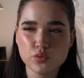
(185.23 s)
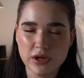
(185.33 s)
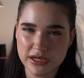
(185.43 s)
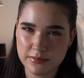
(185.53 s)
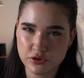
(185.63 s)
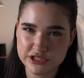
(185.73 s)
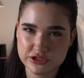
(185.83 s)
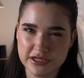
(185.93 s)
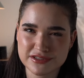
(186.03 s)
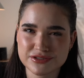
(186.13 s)
1 night
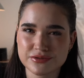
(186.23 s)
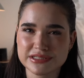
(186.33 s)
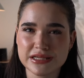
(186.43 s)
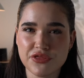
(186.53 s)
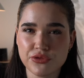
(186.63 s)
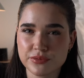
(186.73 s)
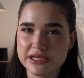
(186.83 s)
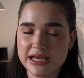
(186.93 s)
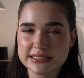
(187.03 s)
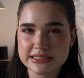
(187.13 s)
moisturizer, so it's a
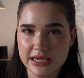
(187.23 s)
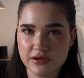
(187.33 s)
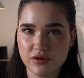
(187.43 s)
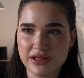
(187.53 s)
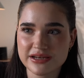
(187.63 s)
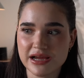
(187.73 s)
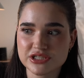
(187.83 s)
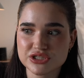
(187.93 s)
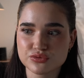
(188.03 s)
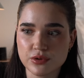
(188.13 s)
3-day cycle, and I
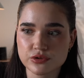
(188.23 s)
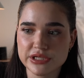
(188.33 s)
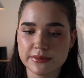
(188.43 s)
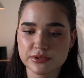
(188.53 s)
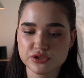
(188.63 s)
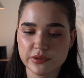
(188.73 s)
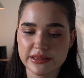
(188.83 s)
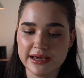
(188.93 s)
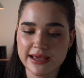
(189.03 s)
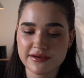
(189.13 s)
just rotate between
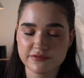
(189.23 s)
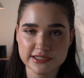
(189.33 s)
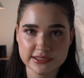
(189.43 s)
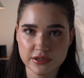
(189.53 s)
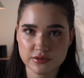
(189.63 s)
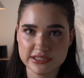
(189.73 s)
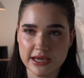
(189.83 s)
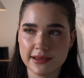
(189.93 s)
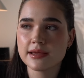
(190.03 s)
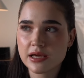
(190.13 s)
that every single
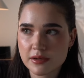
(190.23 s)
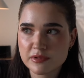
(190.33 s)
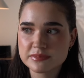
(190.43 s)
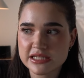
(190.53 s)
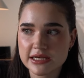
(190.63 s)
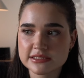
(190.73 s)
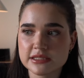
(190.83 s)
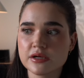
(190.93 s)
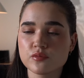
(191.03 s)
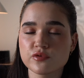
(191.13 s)
day. And I'm obsessed,
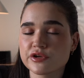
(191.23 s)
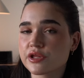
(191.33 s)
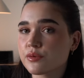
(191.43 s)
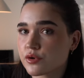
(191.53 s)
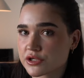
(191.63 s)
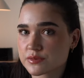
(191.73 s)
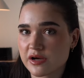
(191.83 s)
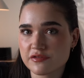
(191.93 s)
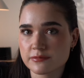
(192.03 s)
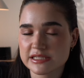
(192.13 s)
and it really works
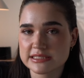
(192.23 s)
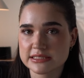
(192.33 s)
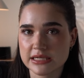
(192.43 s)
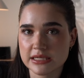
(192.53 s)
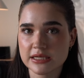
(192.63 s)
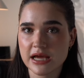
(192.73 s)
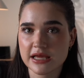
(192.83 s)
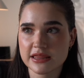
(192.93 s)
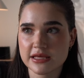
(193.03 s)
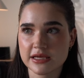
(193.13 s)
well for my skin.
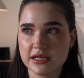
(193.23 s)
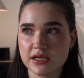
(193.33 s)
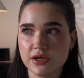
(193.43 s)
I think,